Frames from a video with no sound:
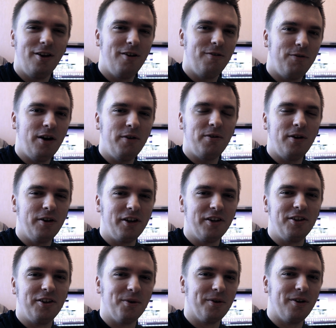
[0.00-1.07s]
500
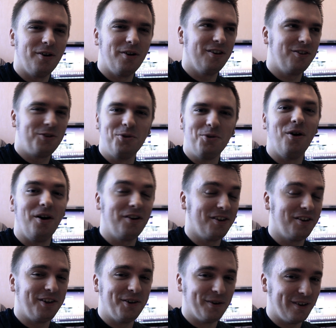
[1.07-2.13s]
euro or 200
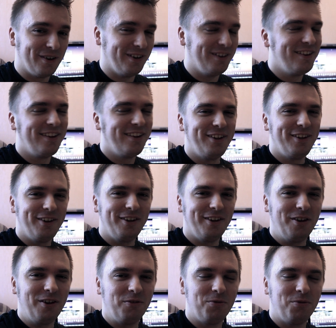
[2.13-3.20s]
euro
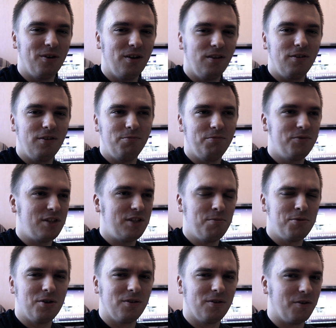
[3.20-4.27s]
uh, for
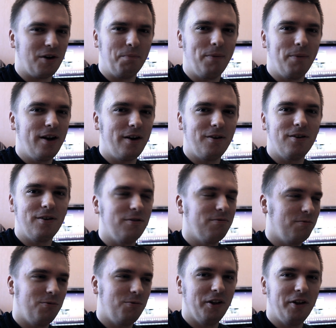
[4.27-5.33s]
Samsung repair or
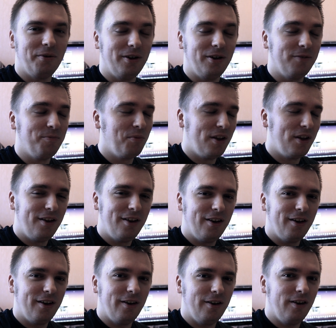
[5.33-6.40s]
whatever.
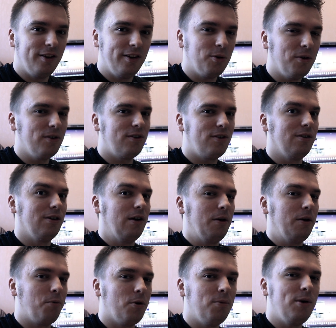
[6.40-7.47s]
I thought the
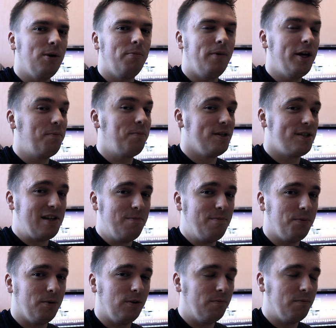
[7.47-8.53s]
problem might be
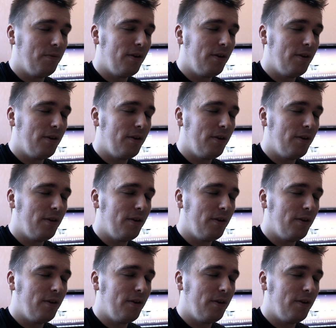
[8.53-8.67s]
simple,